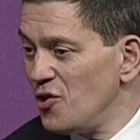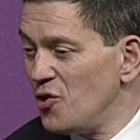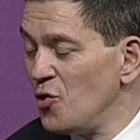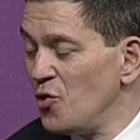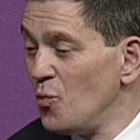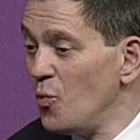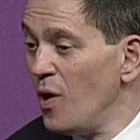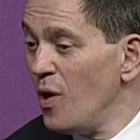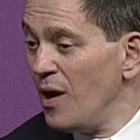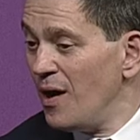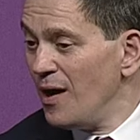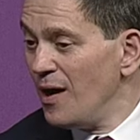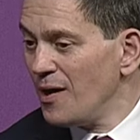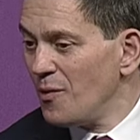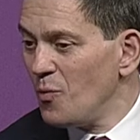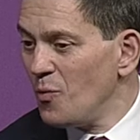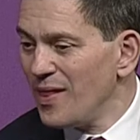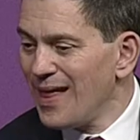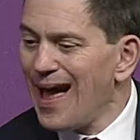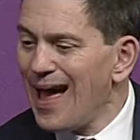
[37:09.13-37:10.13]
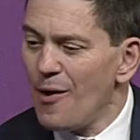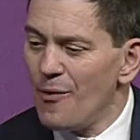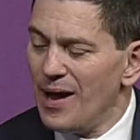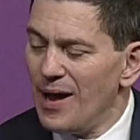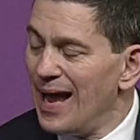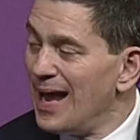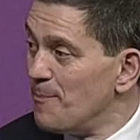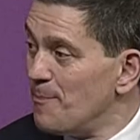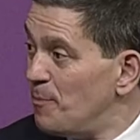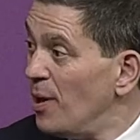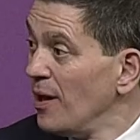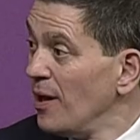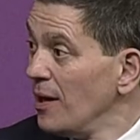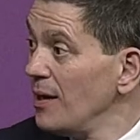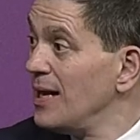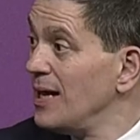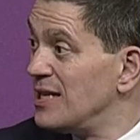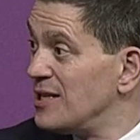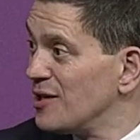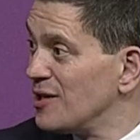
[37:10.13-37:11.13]
could work without a
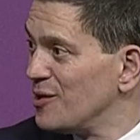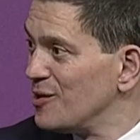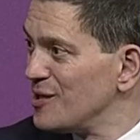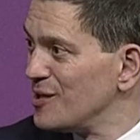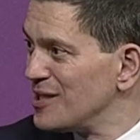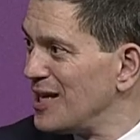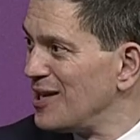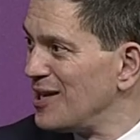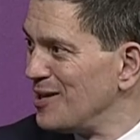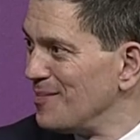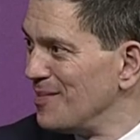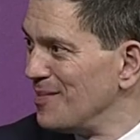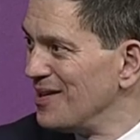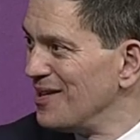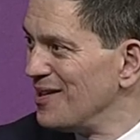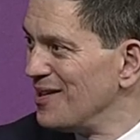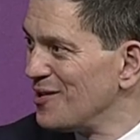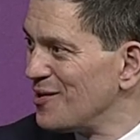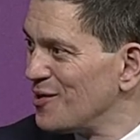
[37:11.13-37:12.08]
political settlement